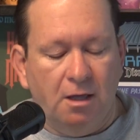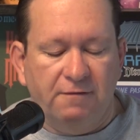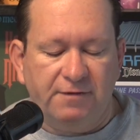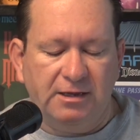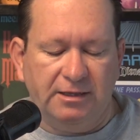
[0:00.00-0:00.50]

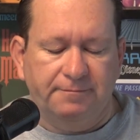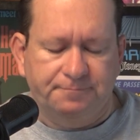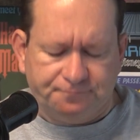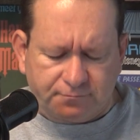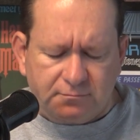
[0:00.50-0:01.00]
Finally,
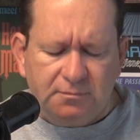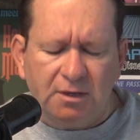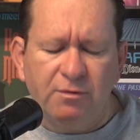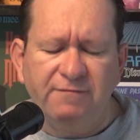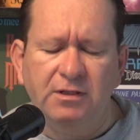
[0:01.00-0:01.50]

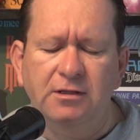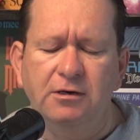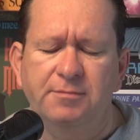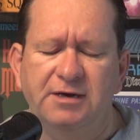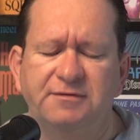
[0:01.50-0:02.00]
we have a
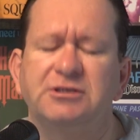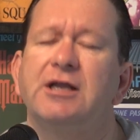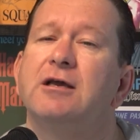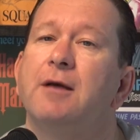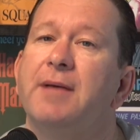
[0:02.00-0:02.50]
little bit of a
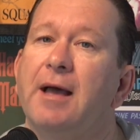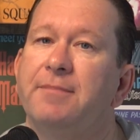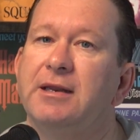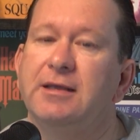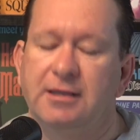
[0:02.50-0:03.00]
shakeup happening